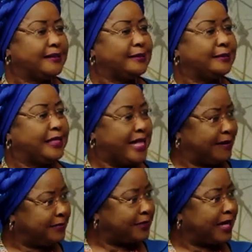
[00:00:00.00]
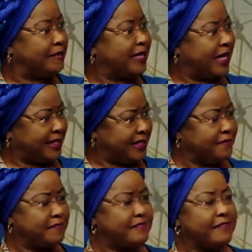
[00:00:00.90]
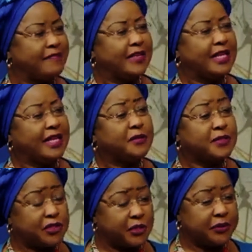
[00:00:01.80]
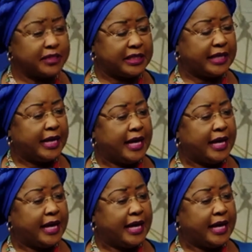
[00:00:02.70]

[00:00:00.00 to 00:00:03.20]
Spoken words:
to them to come get them, it was huge.